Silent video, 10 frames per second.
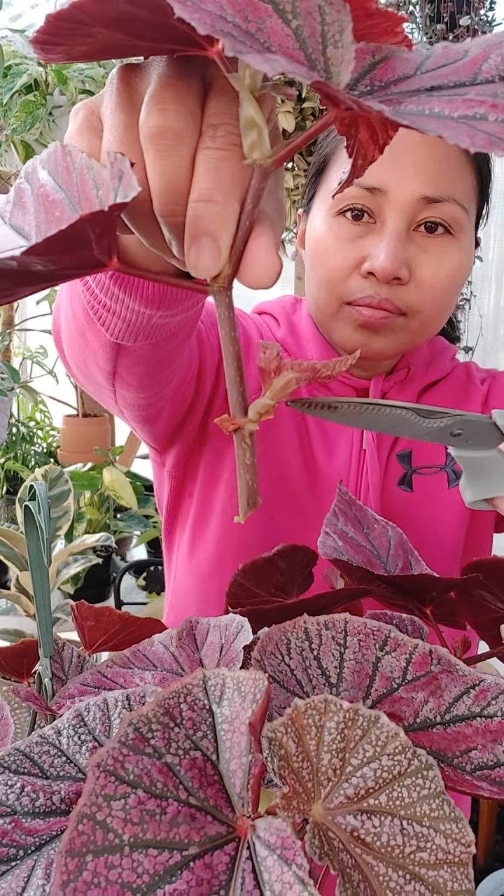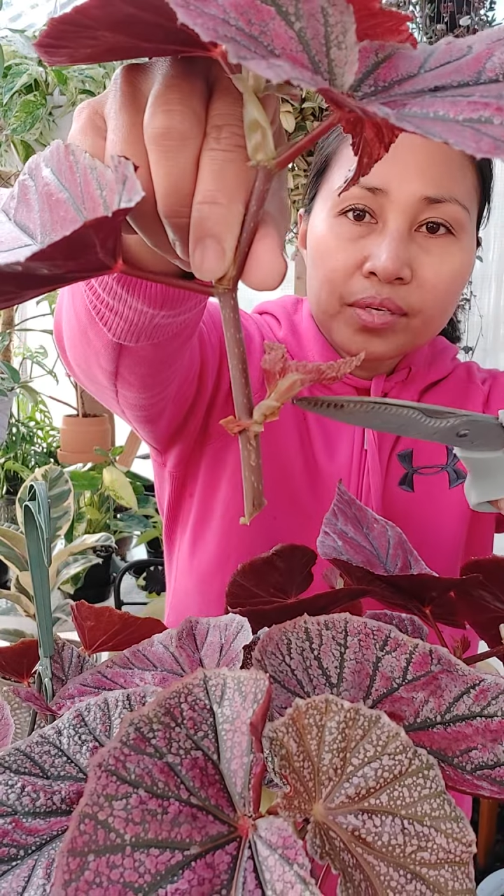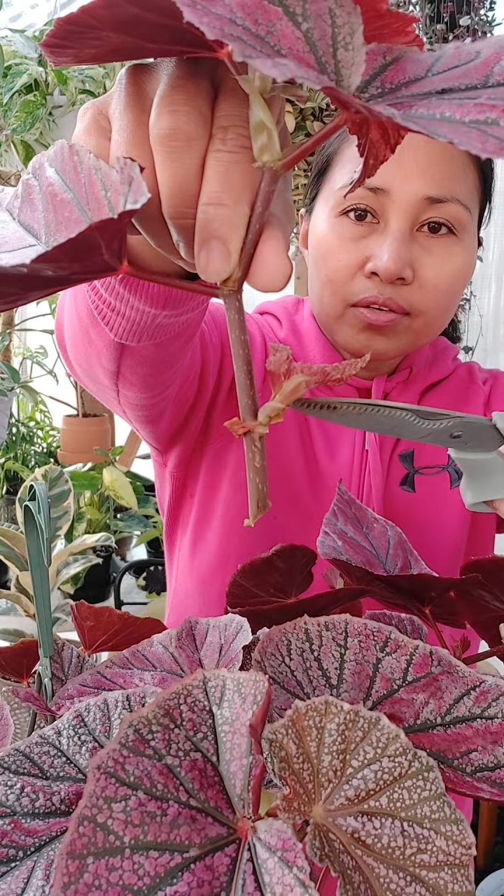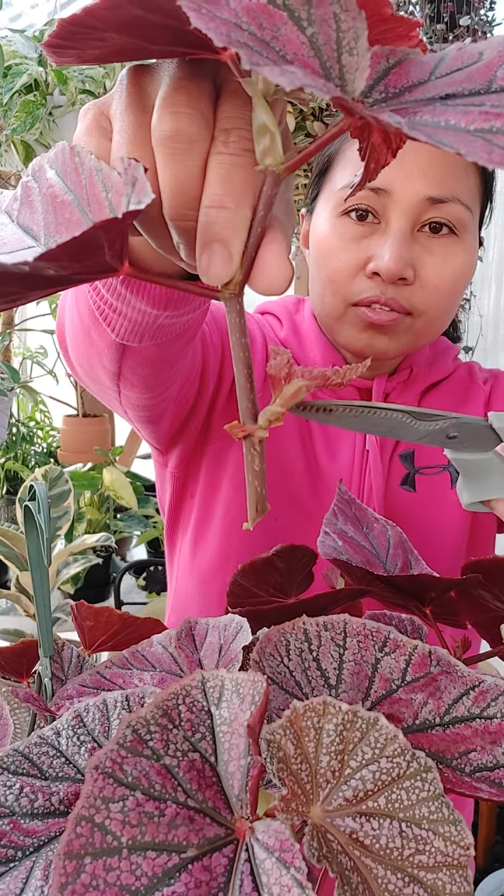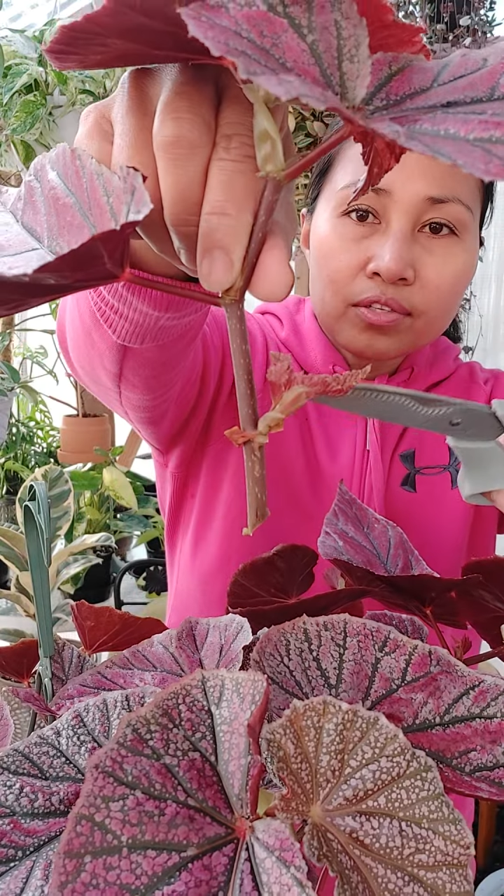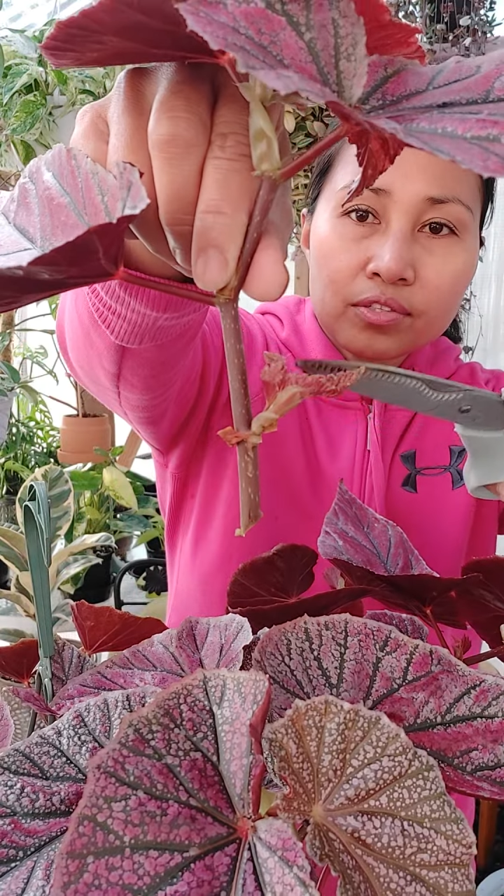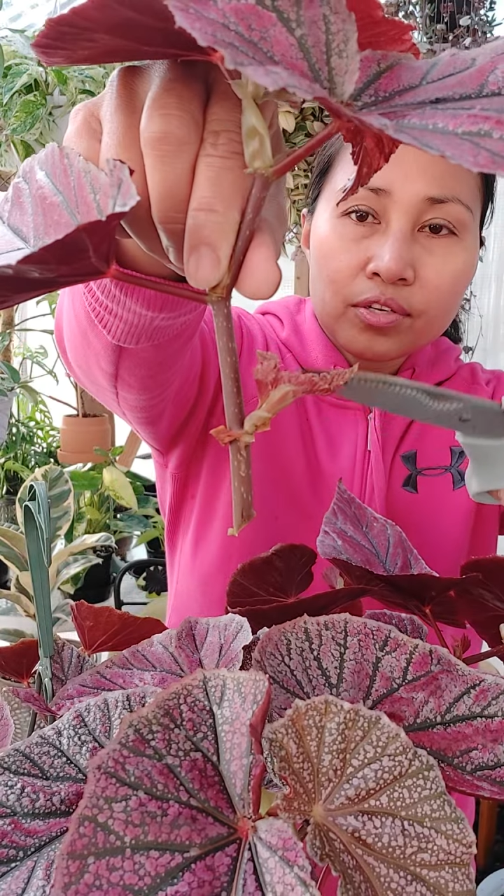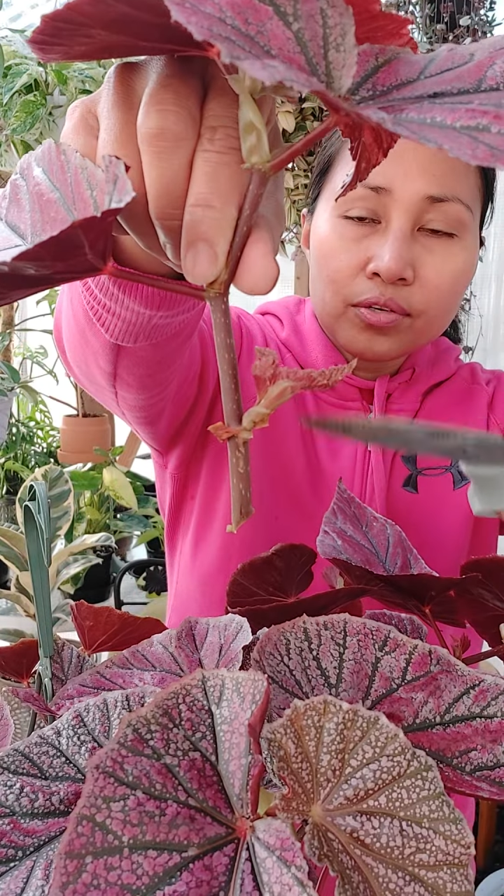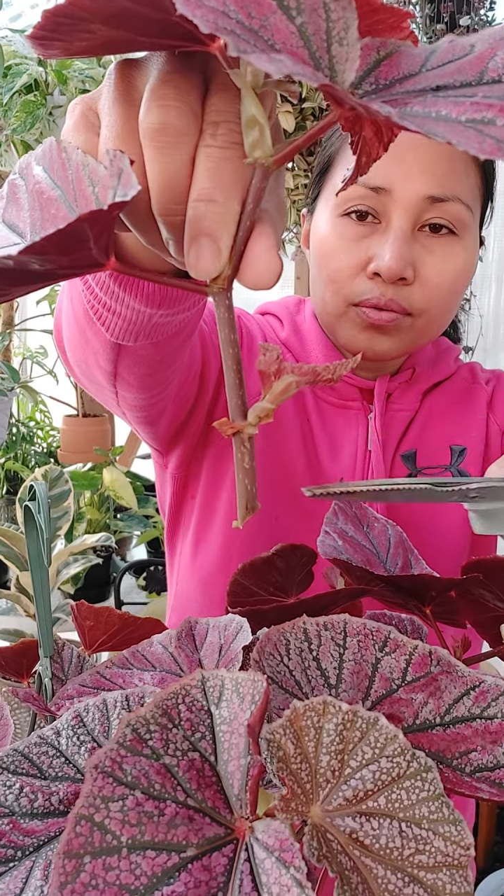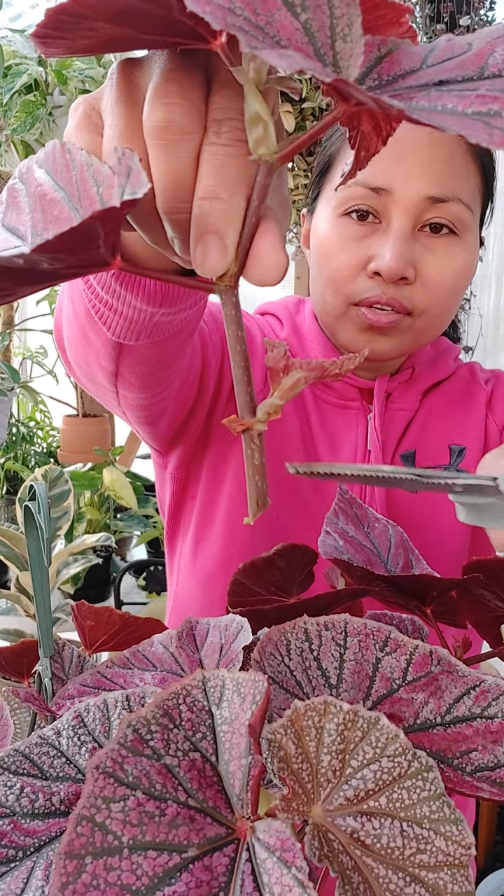because it's a
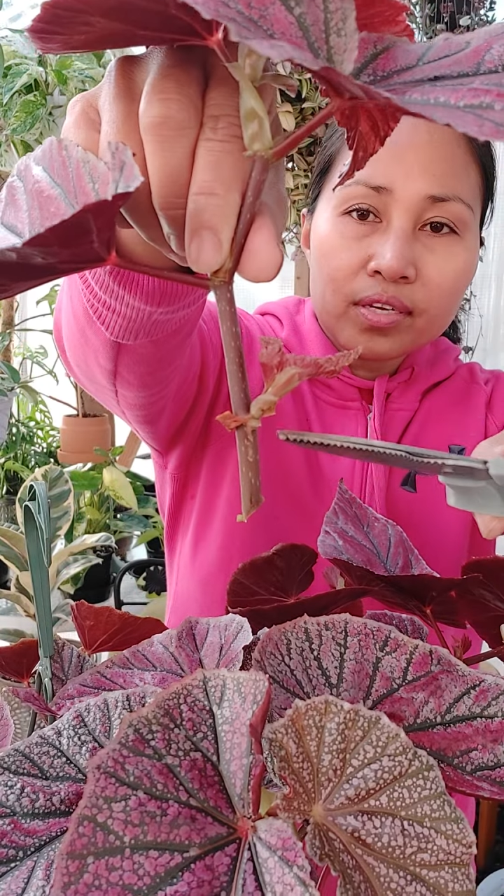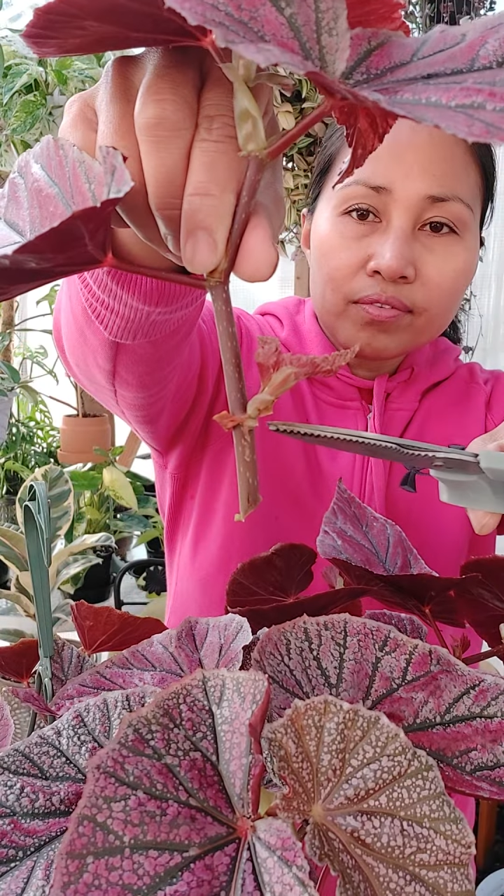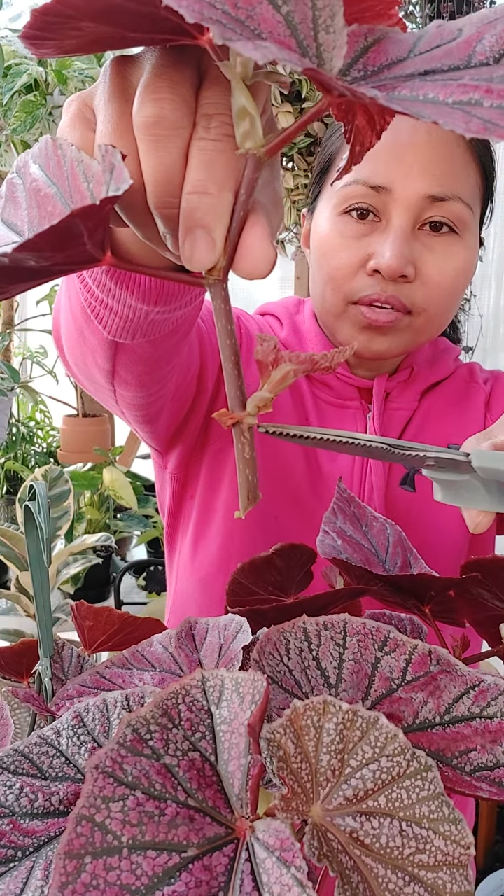new leaf